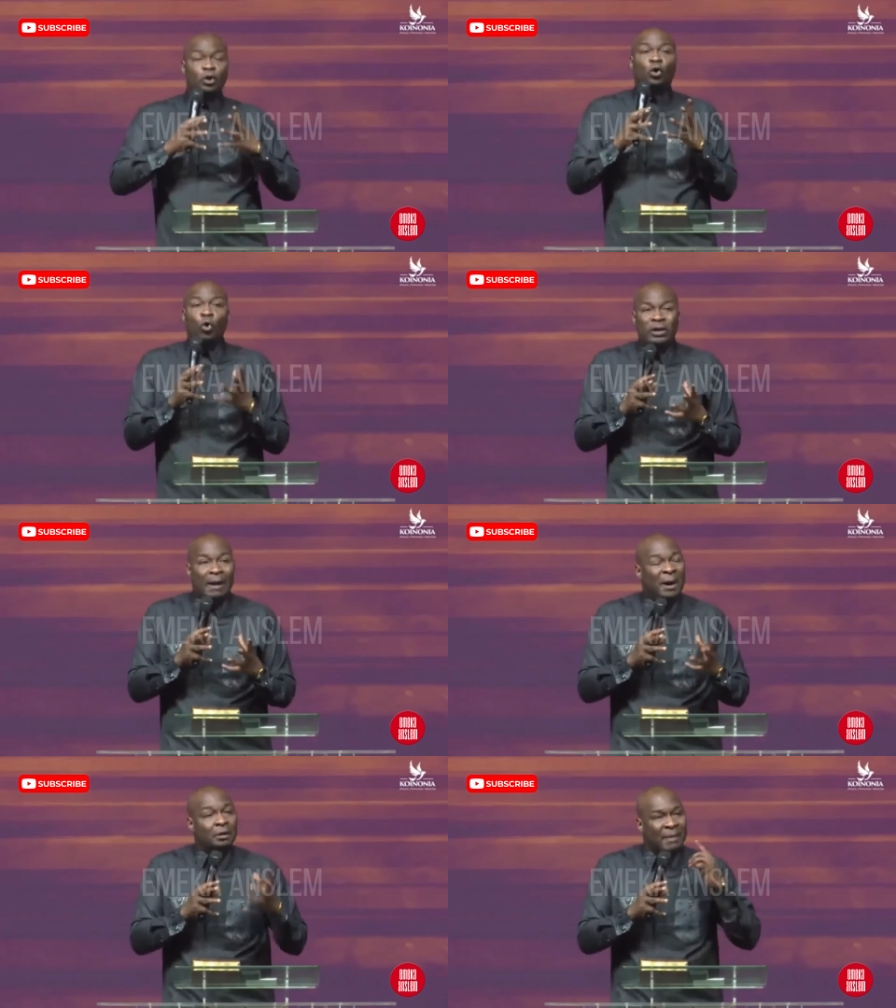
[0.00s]
good
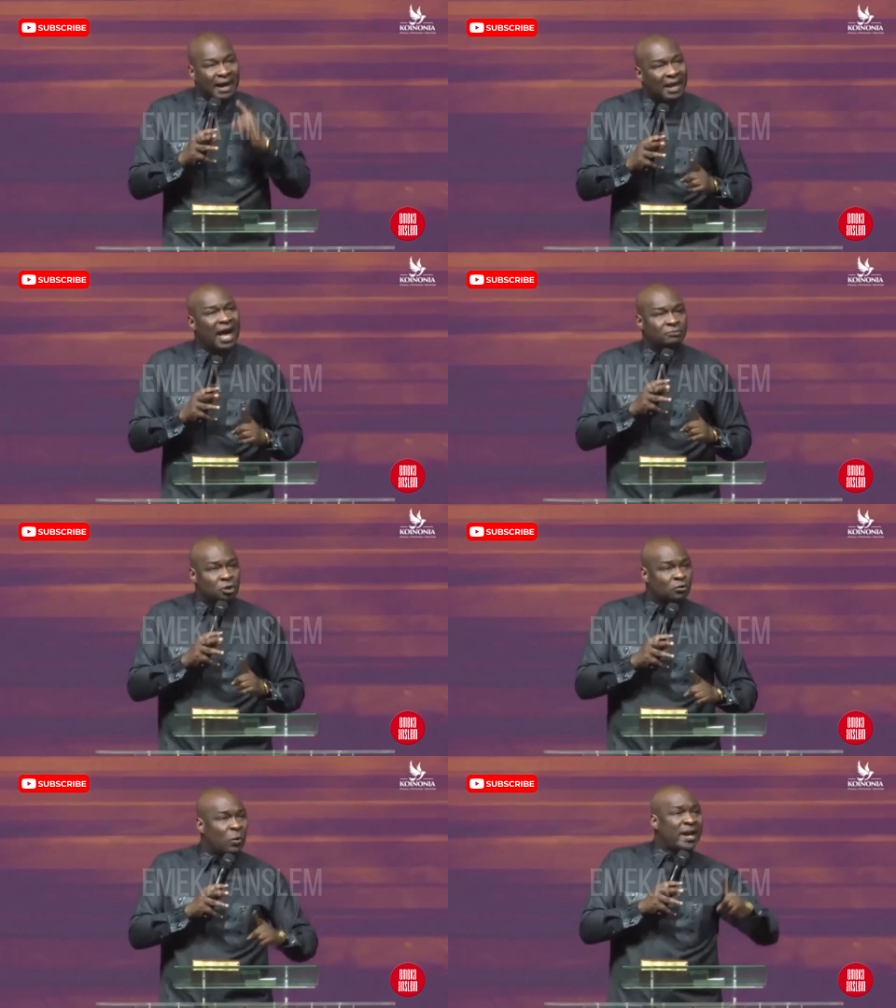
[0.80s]
about my life
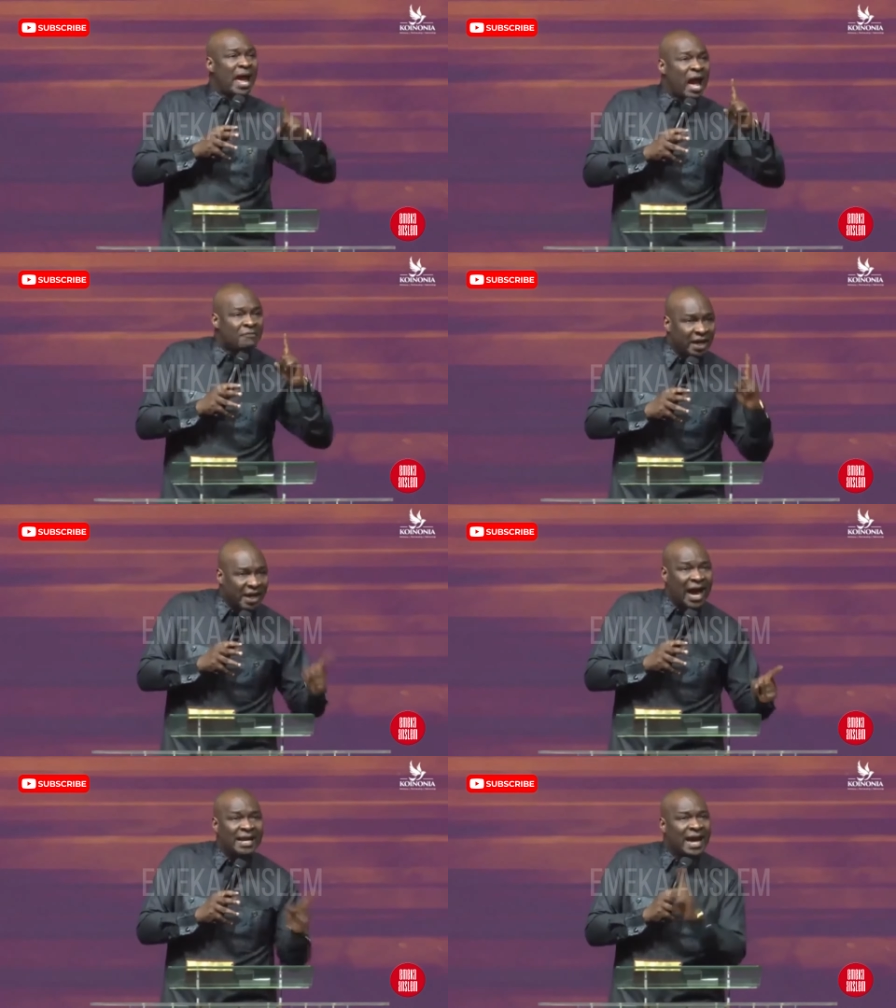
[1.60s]
just when I have a
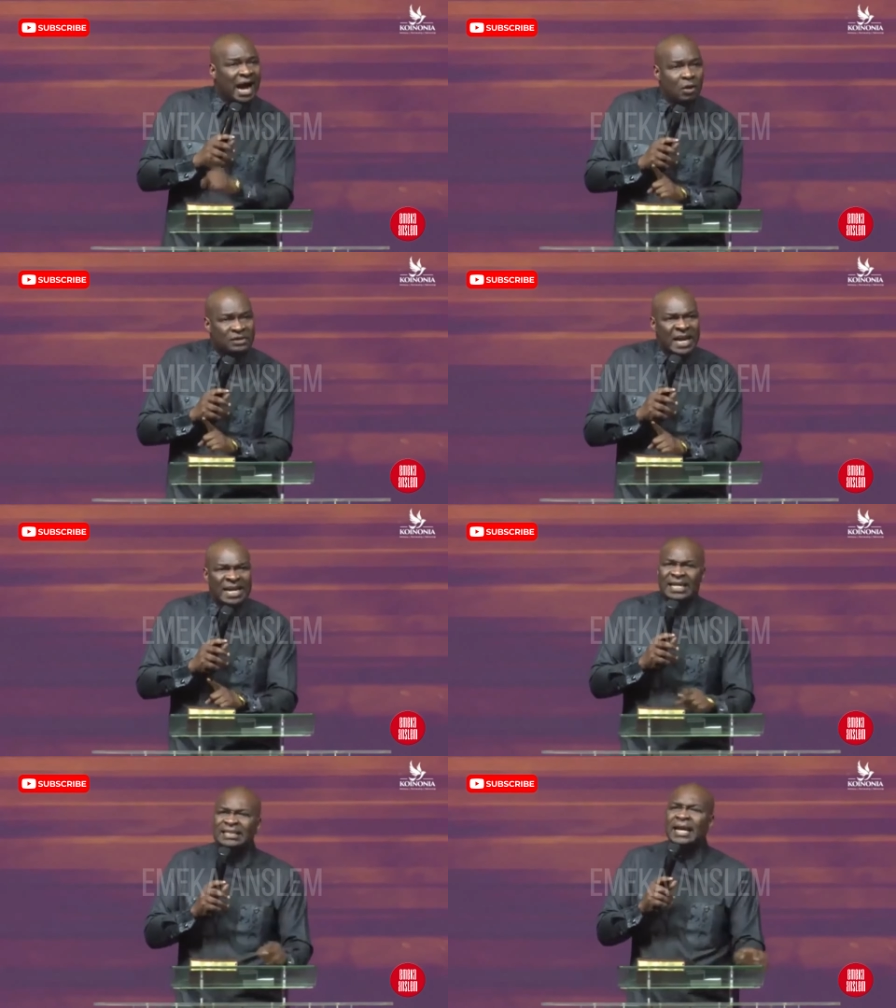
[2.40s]
car and a house,
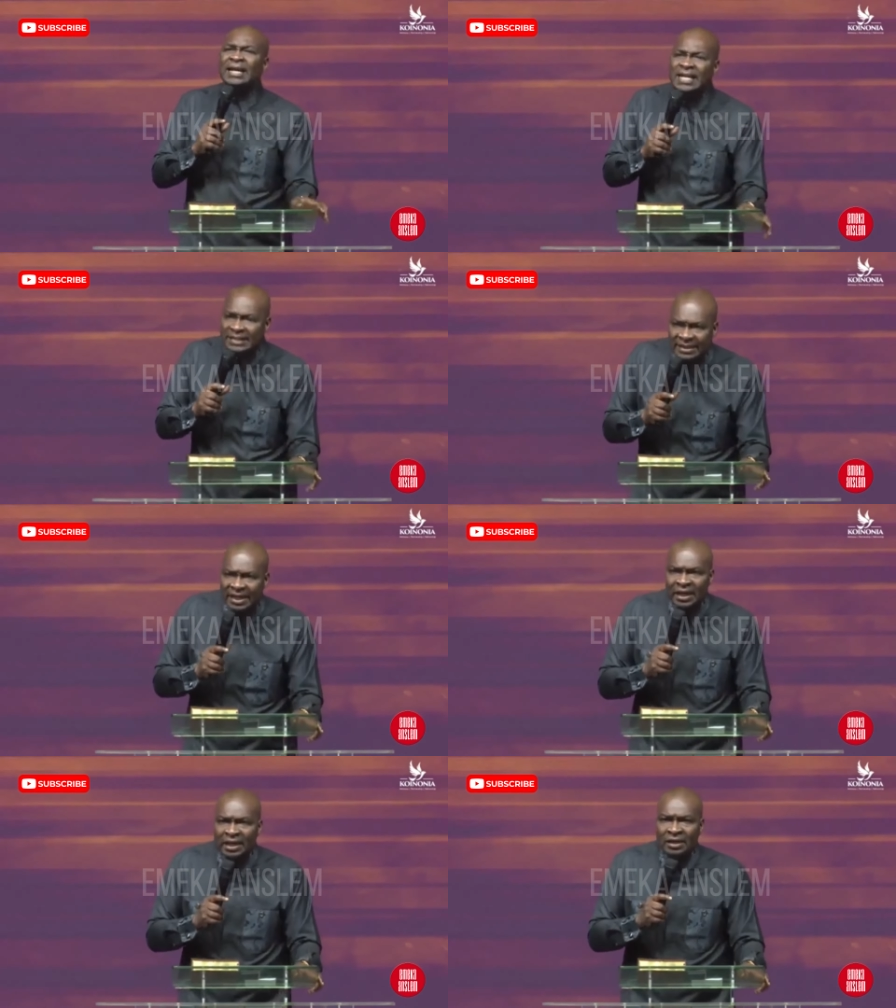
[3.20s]
it's a
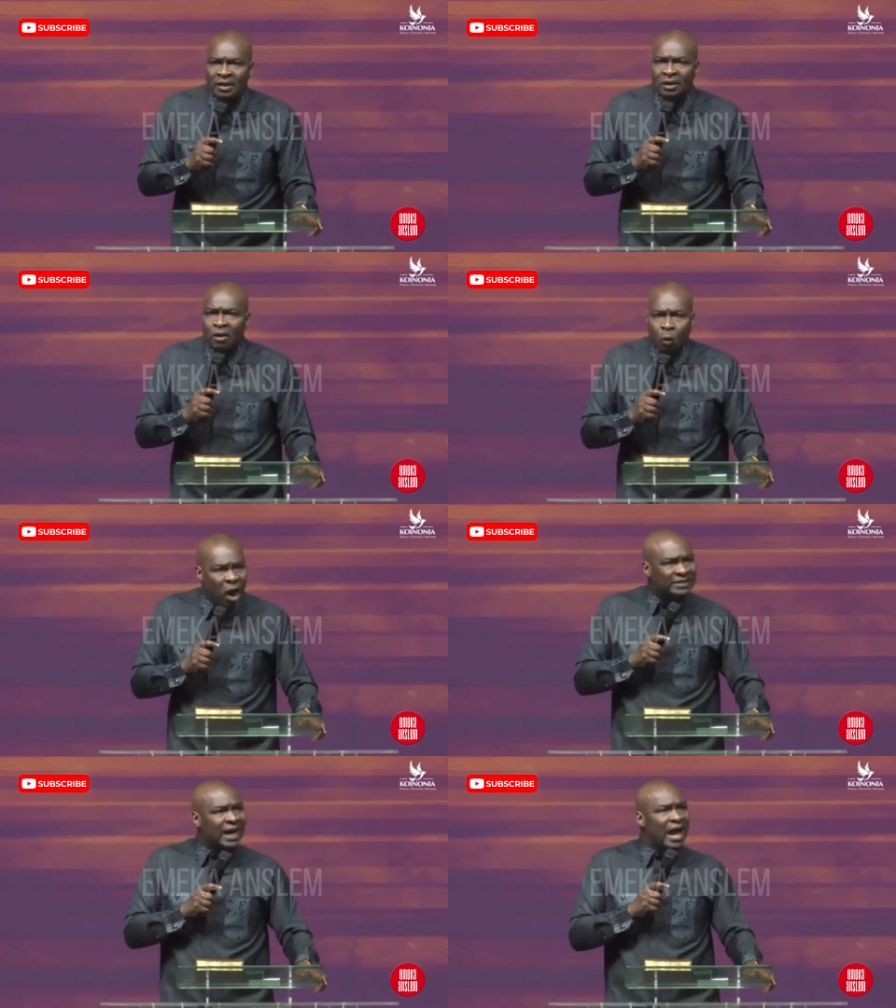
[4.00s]
risk.
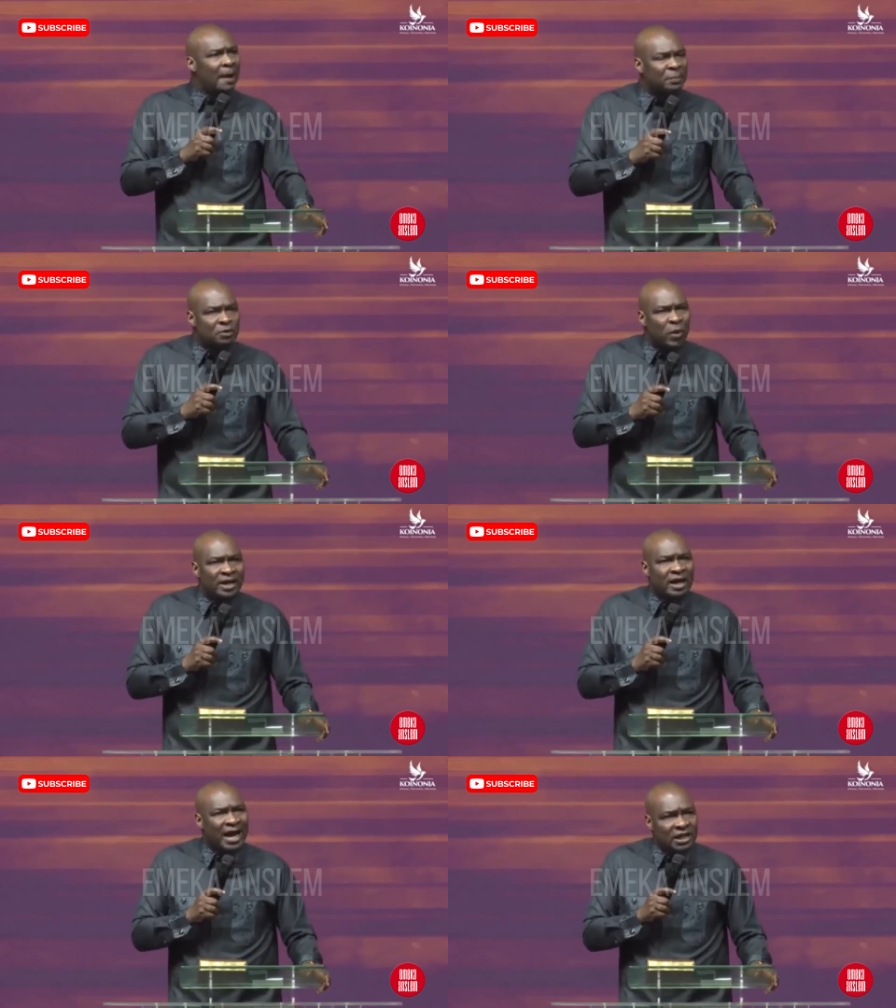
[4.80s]
What then happens
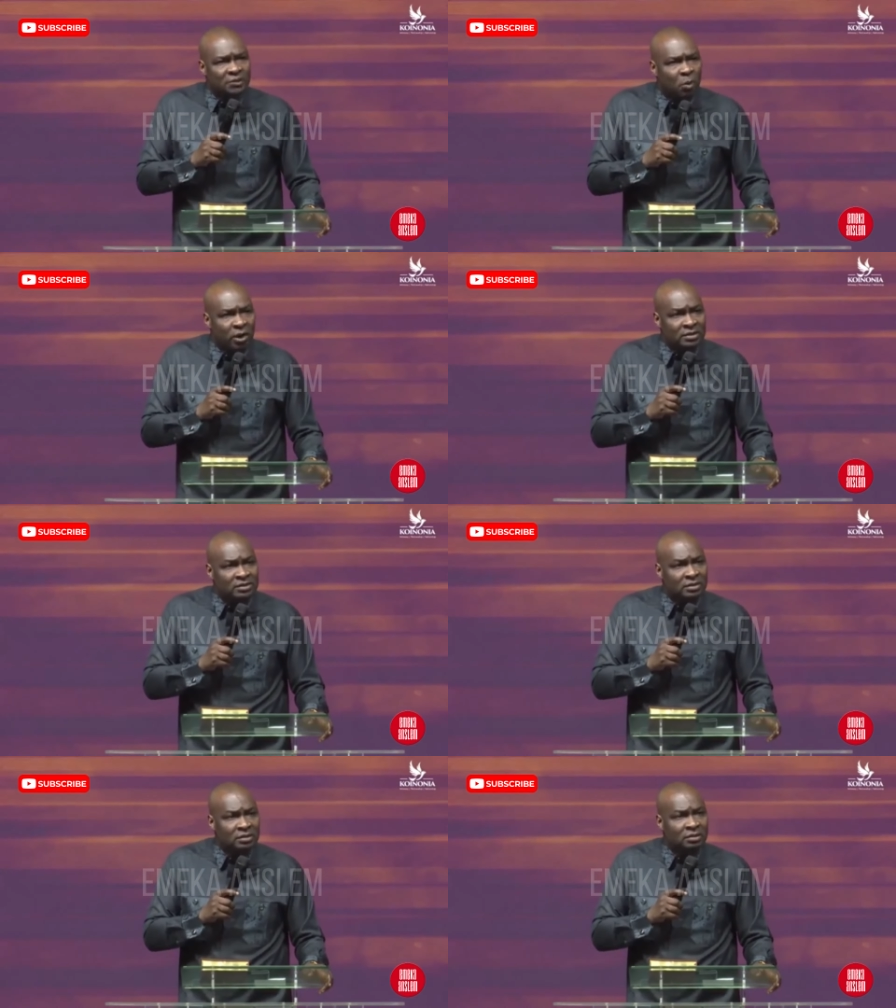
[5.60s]
when the car spoils?